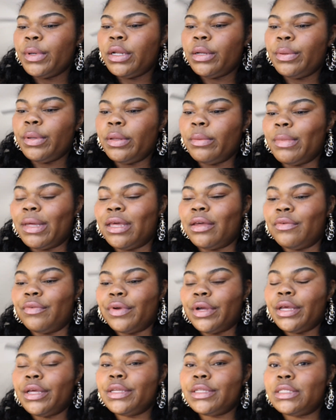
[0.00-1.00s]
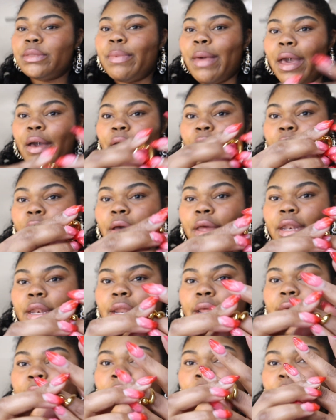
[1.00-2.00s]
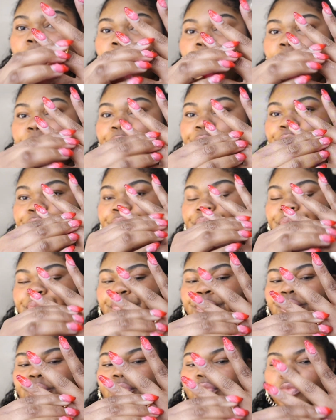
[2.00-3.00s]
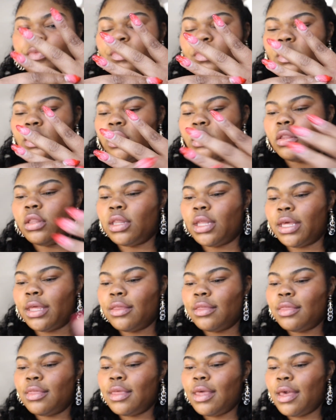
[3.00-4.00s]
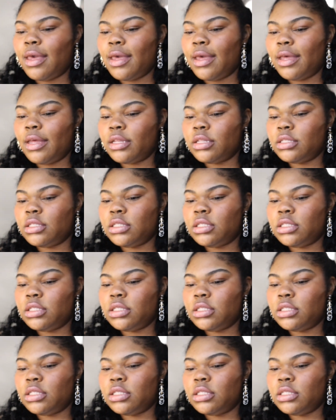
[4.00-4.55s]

gonna put my rings back on now, like that.